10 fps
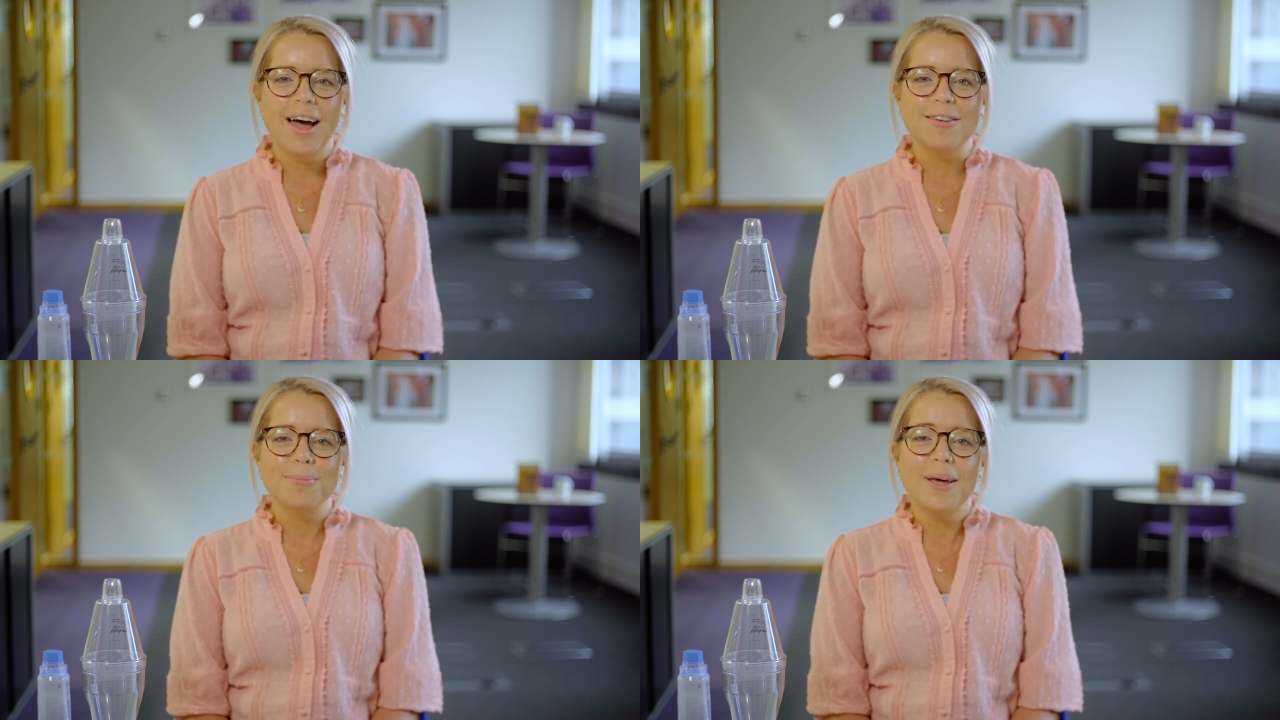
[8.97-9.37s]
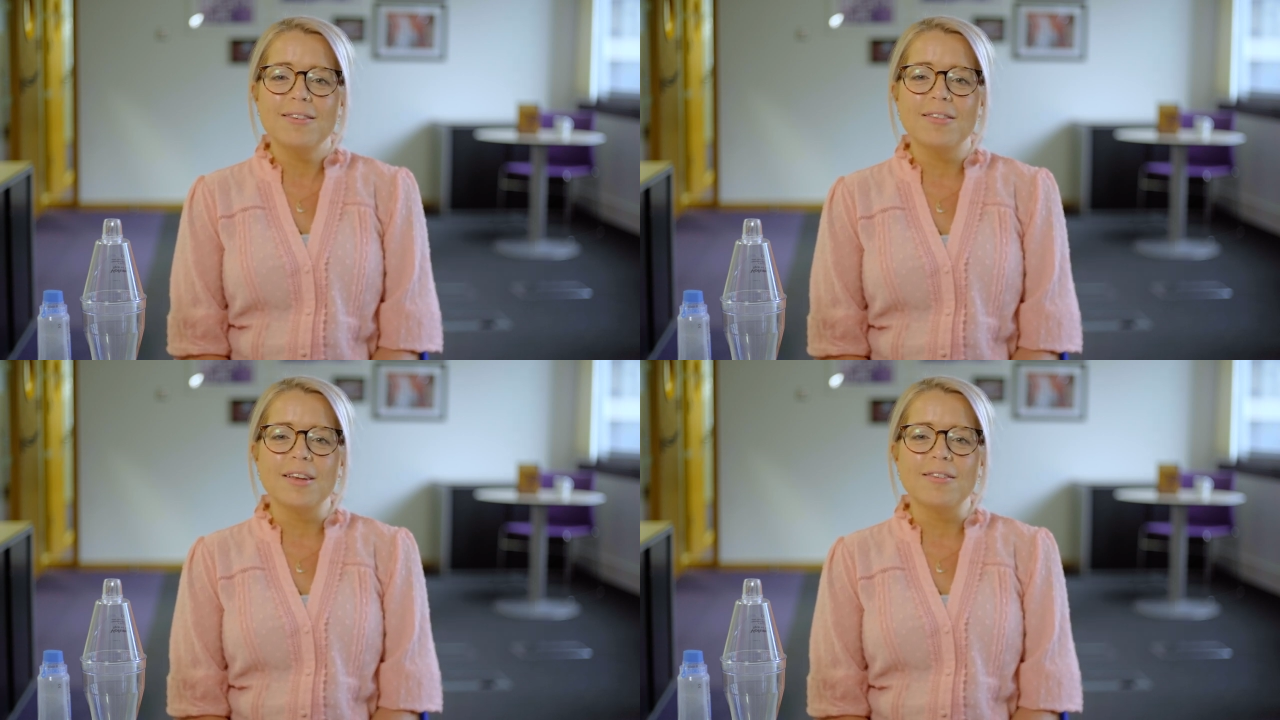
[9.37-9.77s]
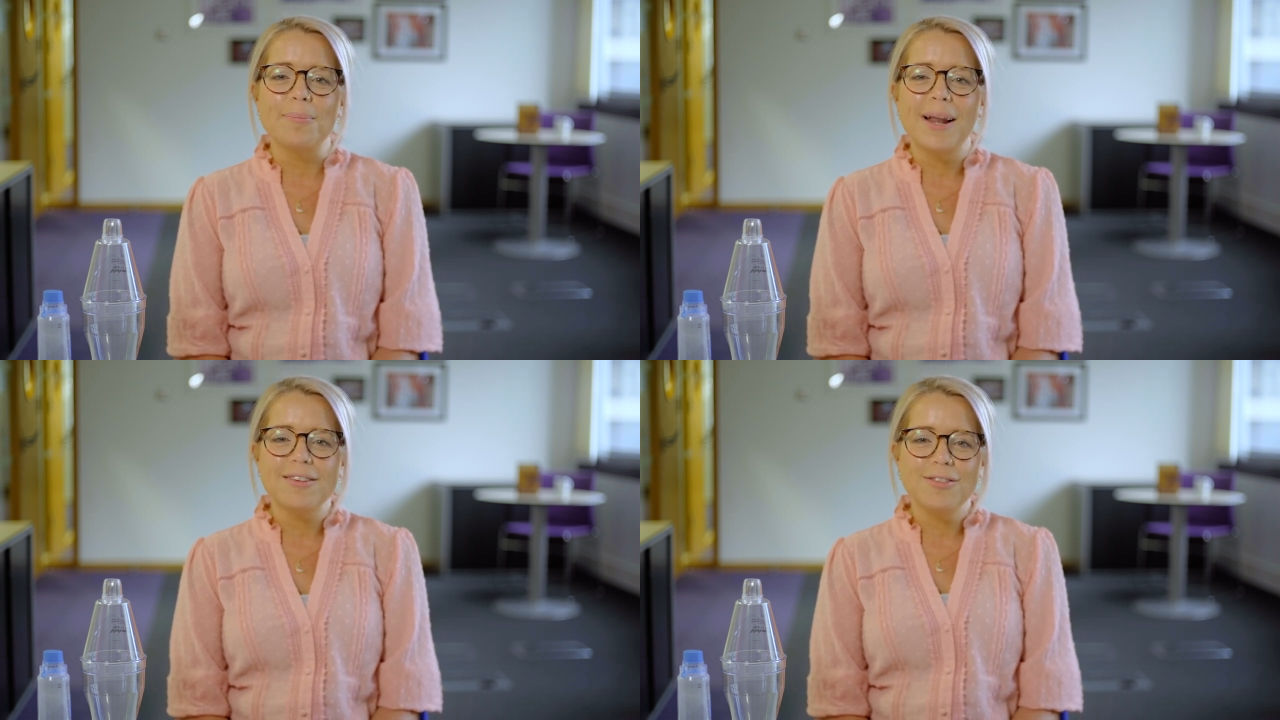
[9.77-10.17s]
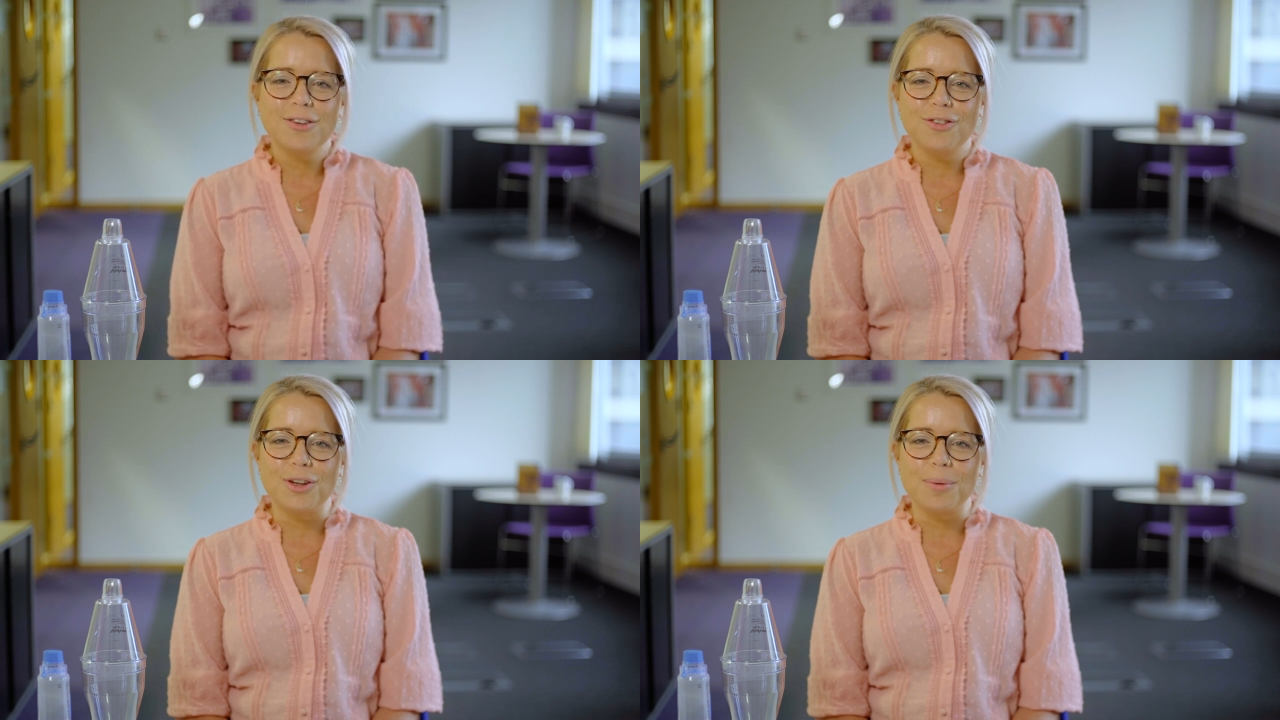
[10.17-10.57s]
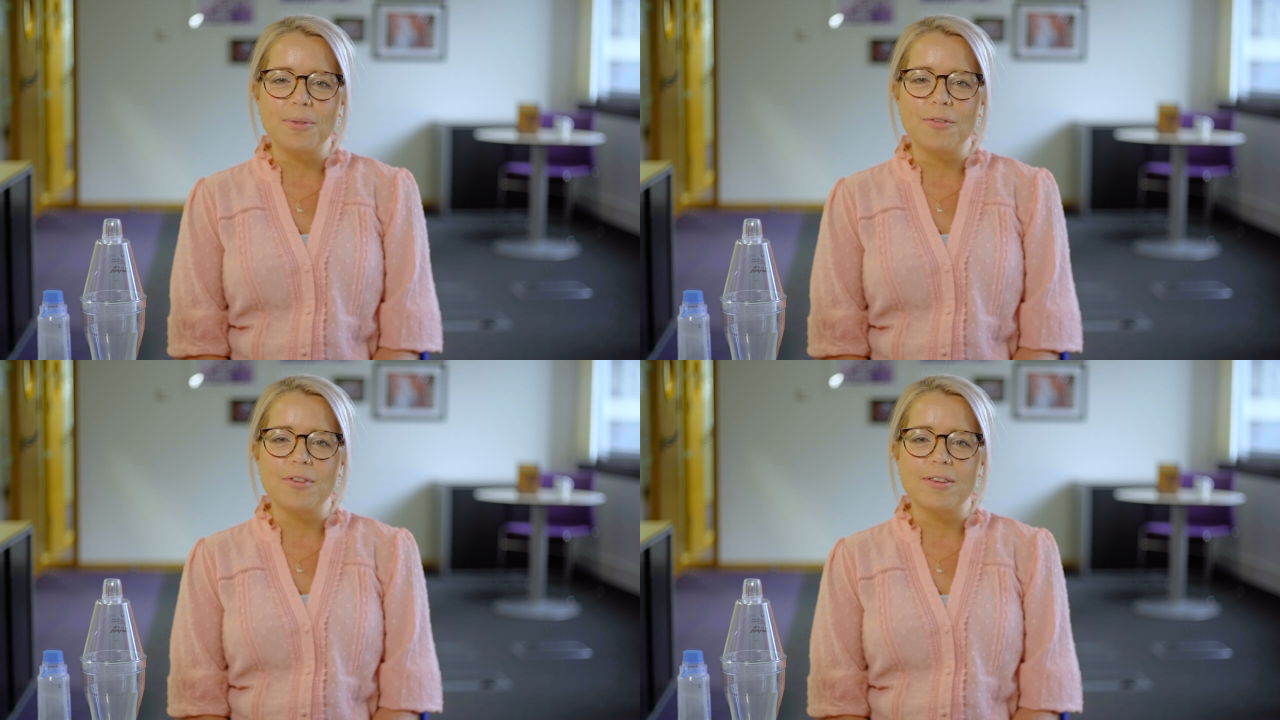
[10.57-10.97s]
A spacer is a plastic
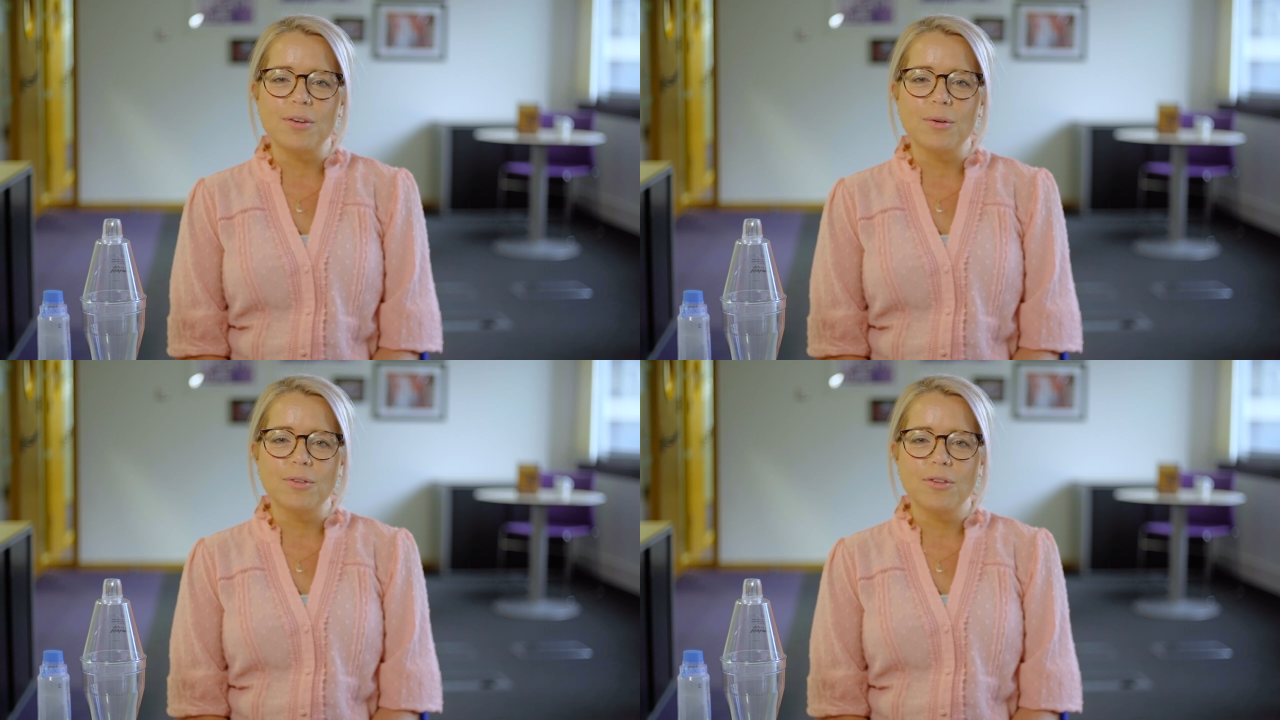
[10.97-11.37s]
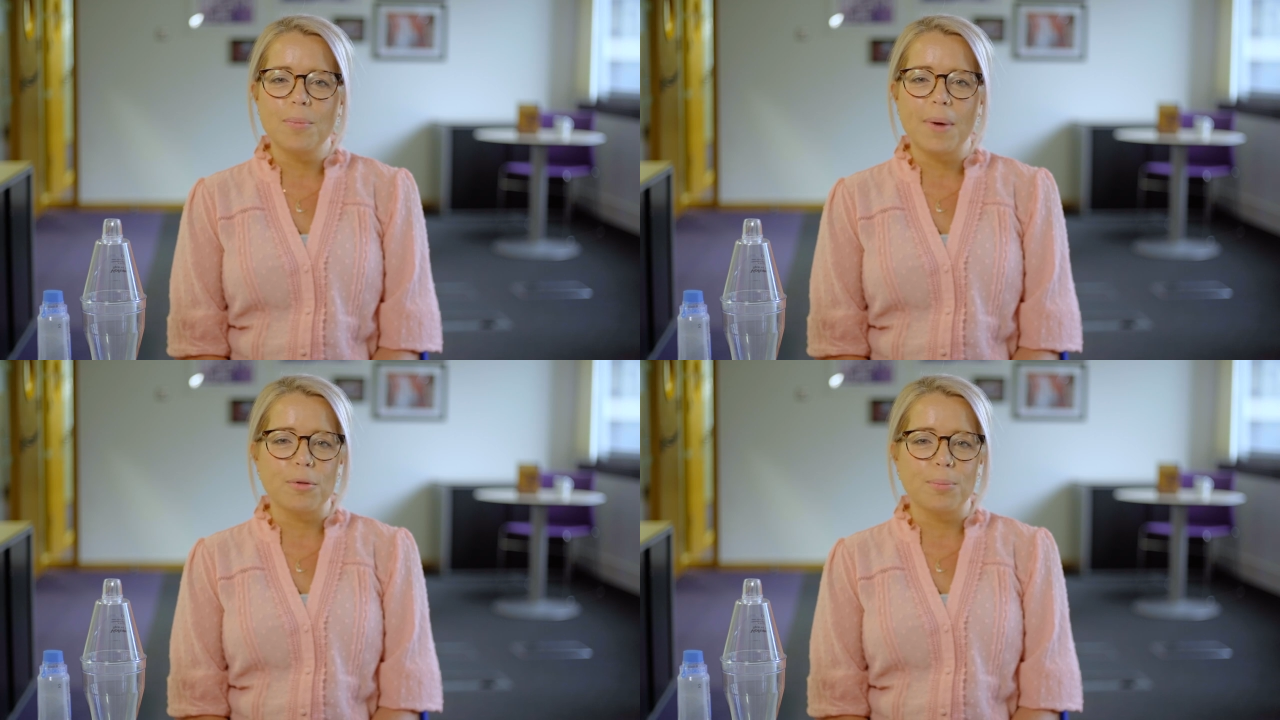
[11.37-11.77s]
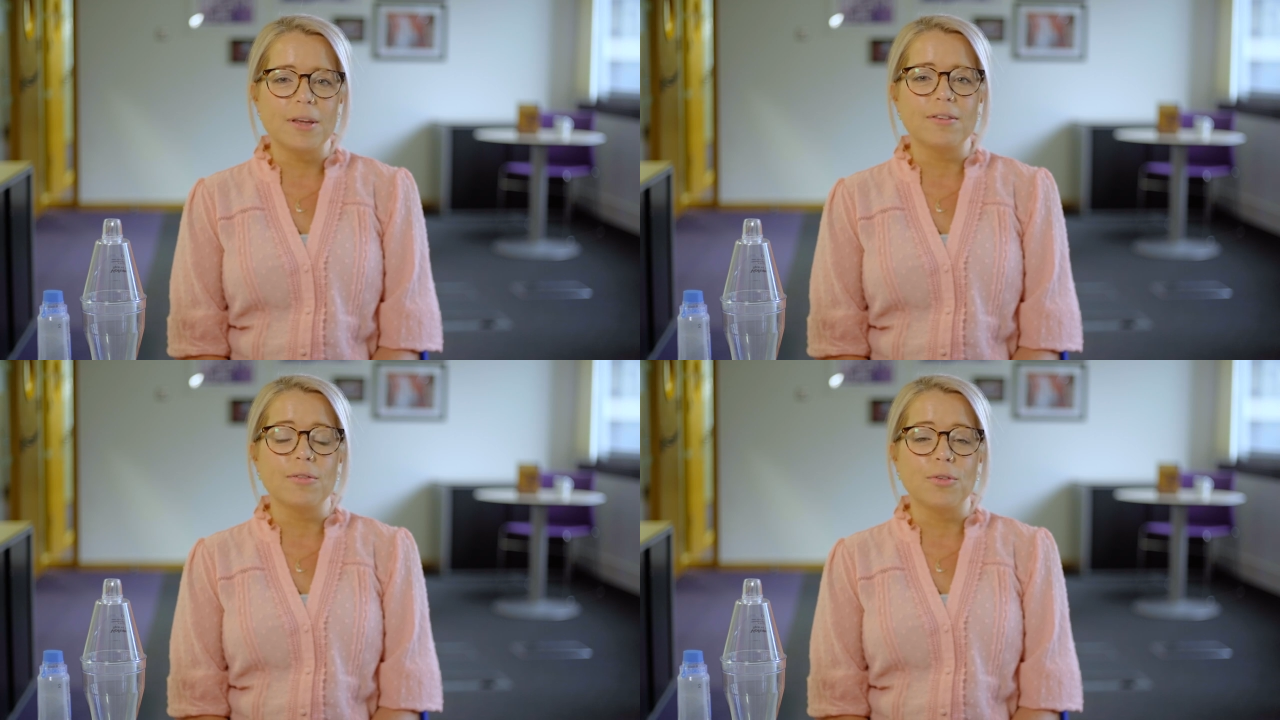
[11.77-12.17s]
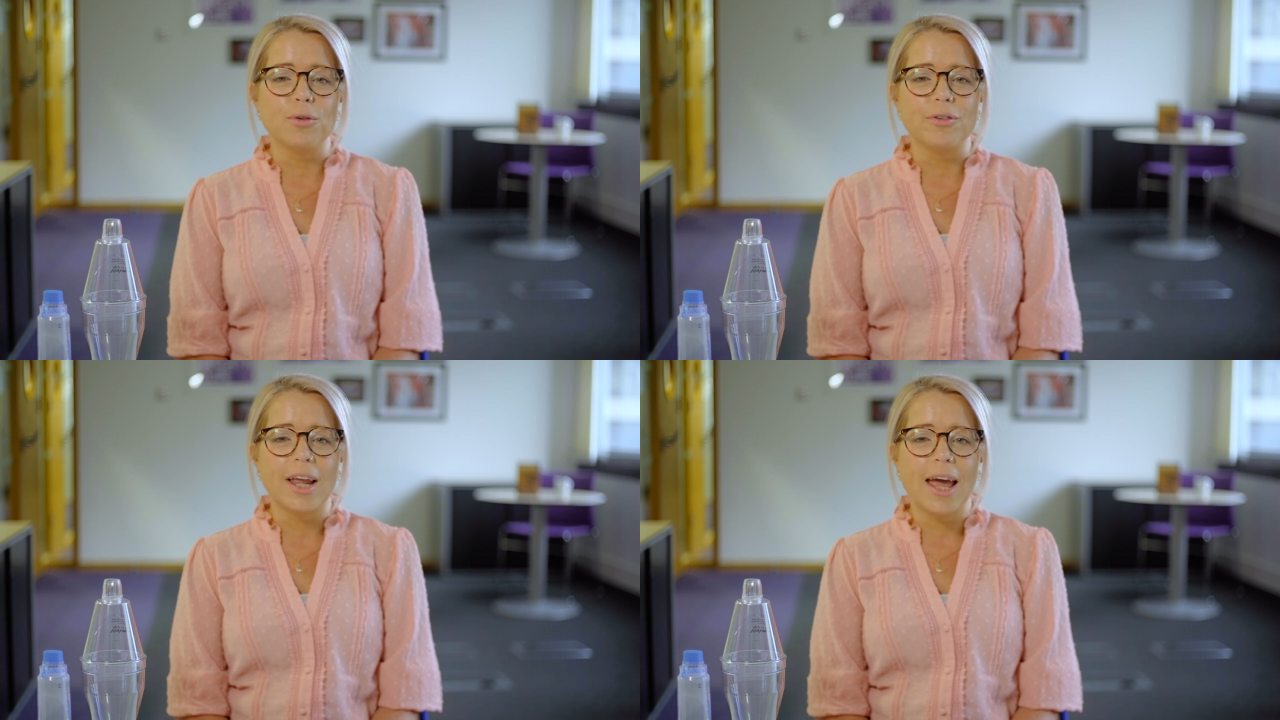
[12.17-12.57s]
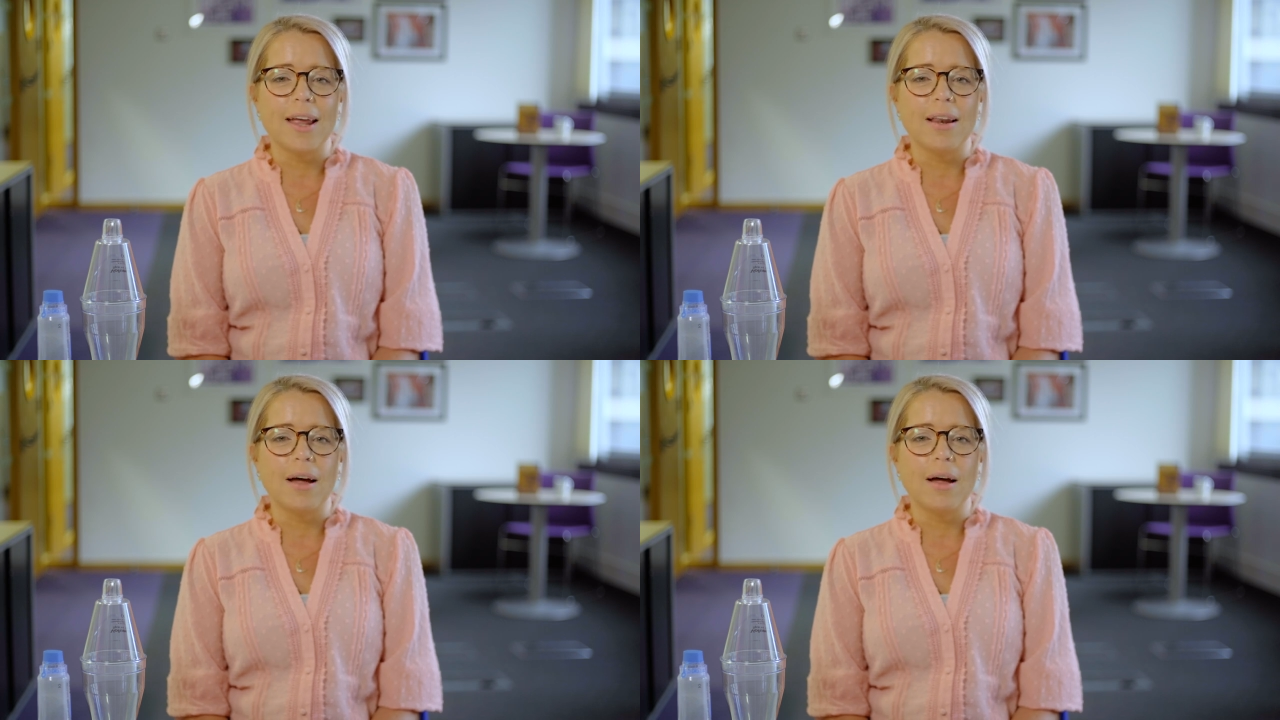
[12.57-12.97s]
tube that fits onto the mouthpiece of your
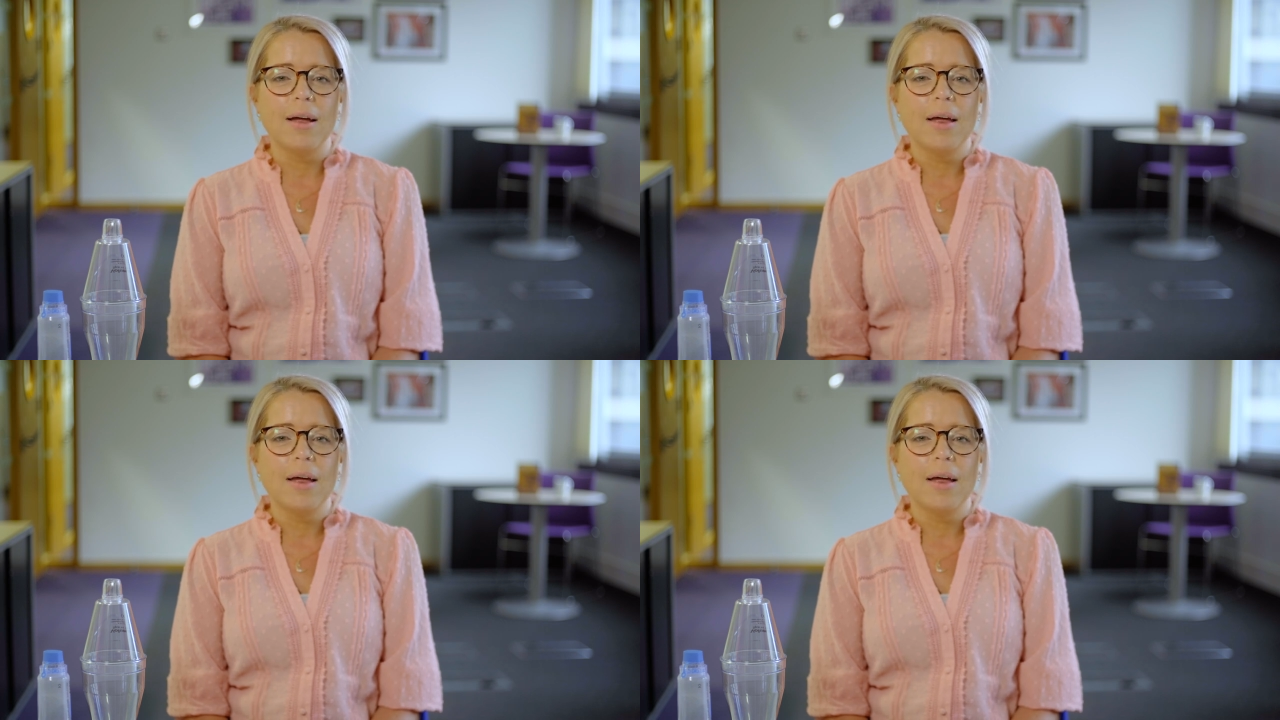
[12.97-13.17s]
inhaler.